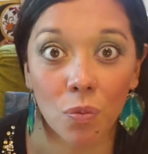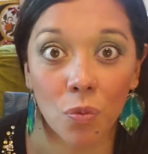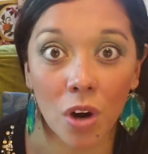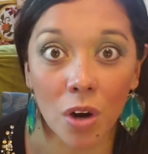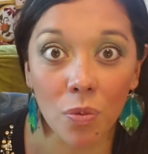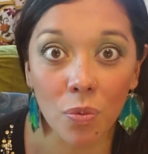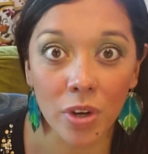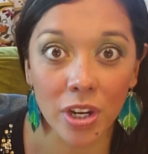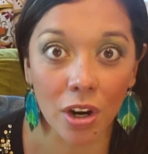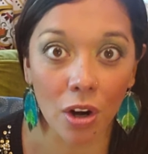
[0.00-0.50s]

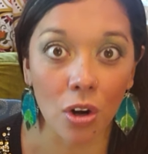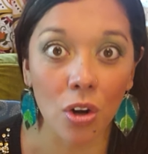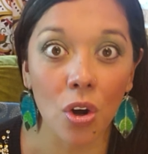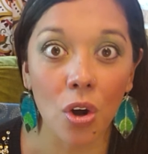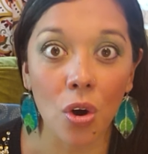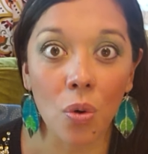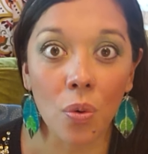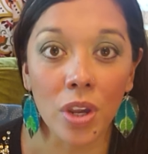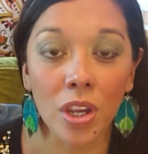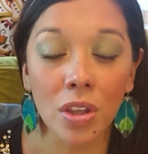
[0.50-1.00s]
what we are
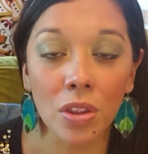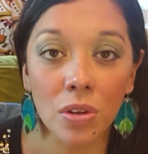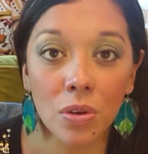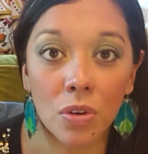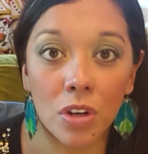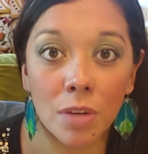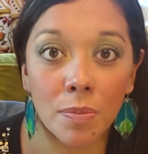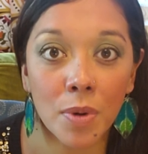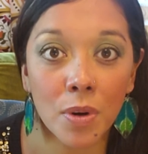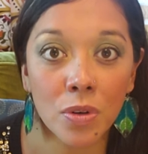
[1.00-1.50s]
going
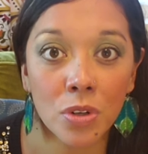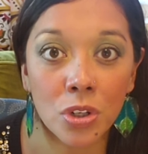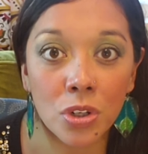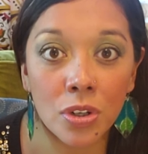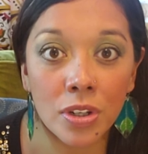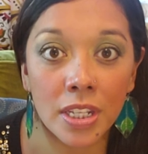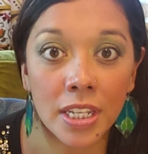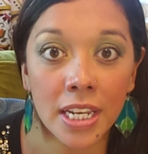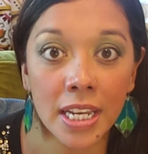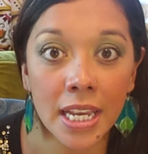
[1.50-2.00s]
through
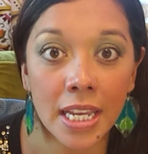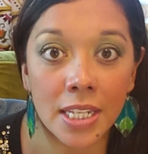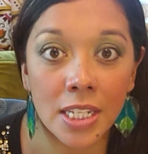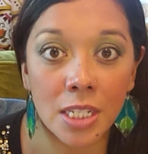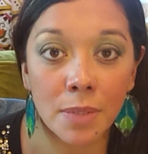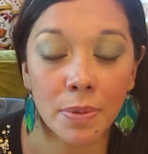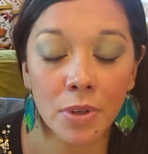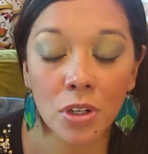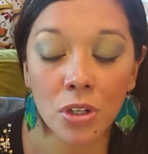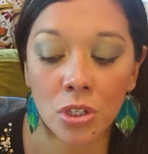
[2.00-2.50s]
emotionally and
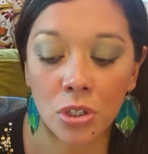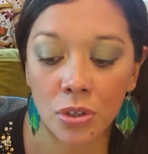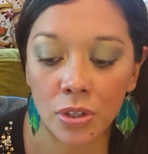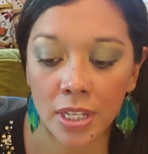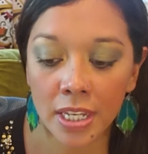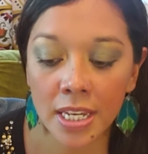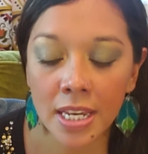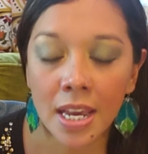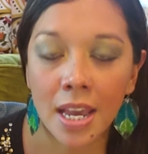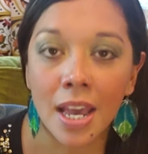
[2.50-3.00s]

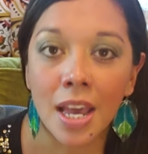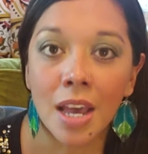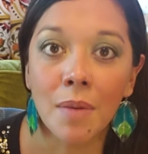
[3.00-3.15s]
spiritually,